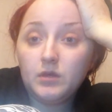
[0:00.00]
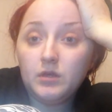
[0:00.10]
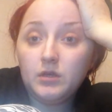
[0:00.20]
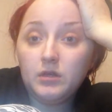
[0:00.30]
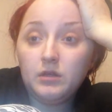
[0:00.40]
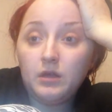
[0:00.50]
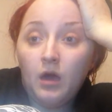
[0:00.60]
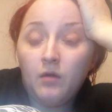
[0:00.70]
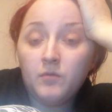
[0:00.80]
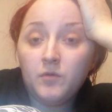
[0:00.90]
And
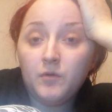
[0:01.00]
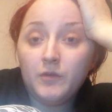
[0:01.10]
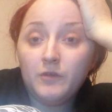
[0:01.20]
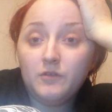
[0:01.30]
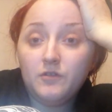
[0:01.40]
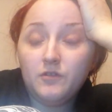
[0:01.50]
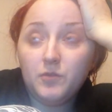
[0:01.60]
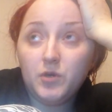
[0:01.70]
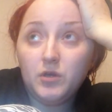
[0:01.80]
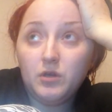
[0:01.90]
I'm the one that's just
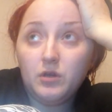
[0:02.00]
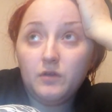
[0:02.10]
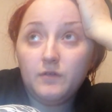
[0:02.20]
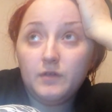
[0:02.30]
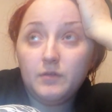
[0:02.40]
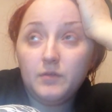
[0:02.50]
putting it off at the